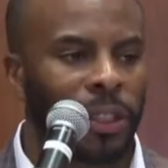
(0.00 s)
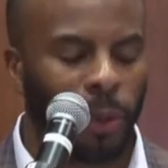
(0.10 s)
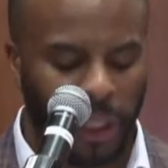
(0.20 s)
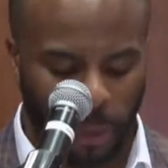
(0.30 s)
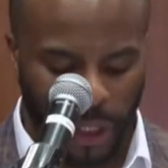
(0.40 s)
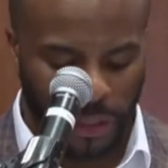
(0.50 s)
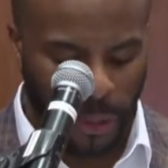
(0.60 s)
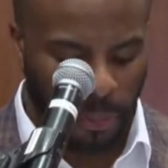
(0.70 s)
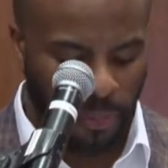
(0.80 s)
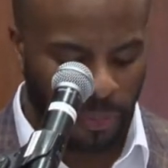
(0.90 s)
in
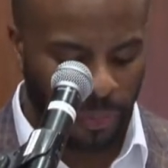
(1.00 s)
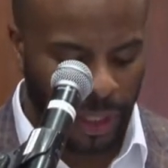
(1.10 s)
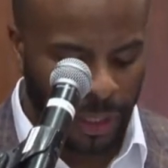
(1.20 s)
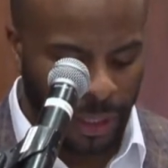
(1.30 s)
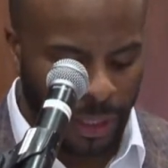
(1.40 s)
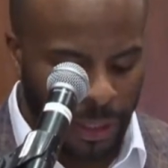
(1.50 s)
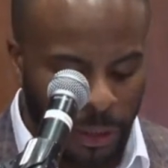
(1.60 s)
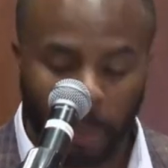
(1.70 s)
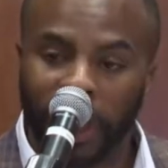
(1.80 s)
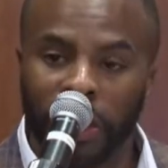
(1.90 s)
2022.
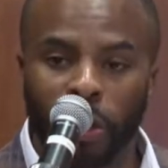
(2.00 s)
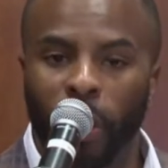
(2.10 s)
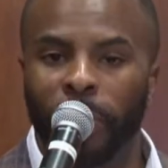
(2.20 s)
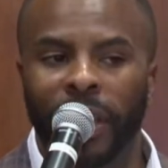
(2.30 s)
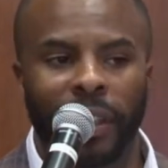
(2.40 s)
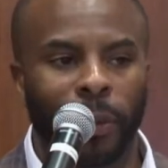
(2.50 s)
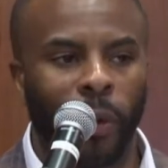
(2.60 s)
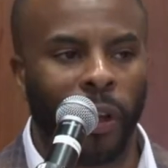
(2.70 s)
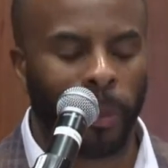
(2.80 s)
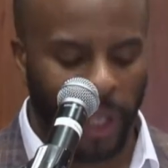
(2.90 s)
So please join me in
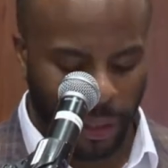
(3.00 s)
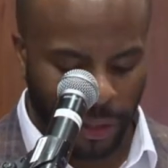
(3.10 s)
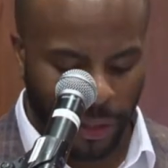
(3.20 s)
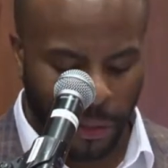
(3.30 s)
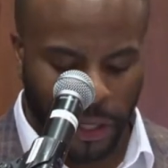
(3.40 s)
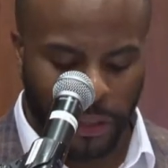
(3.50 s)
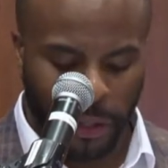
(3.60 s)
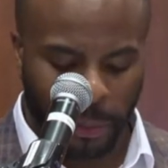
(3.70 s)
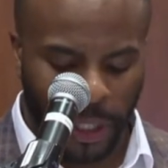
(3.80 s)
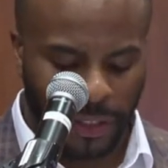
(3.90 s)
welcoming the
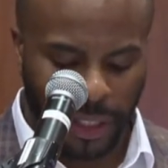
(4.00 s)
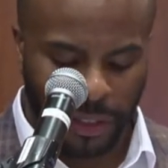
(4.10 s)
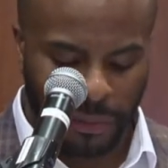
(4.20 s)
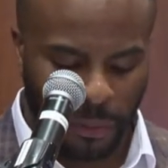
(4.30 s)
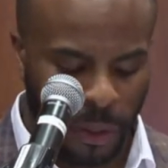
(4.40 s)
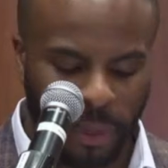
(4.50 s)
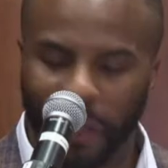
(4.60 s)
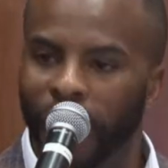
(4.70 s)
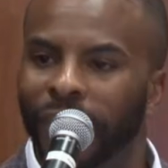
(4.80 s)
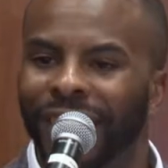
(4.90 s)
33rd president of Fordham
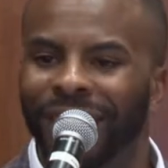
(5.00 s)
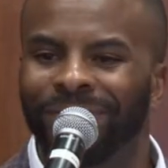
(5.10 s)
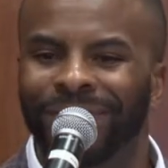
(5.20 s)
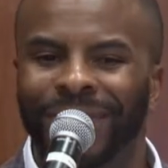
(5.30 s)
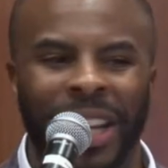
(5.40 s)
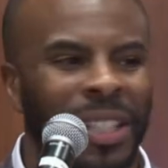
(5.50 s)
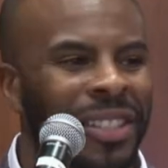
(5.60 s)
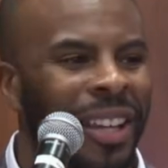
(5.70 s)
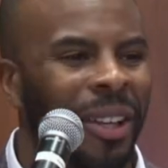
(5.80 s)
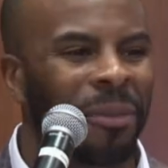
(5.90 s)
University, Tania
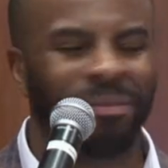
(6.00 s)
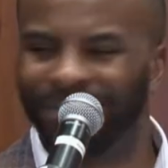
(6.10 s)
Tetlow.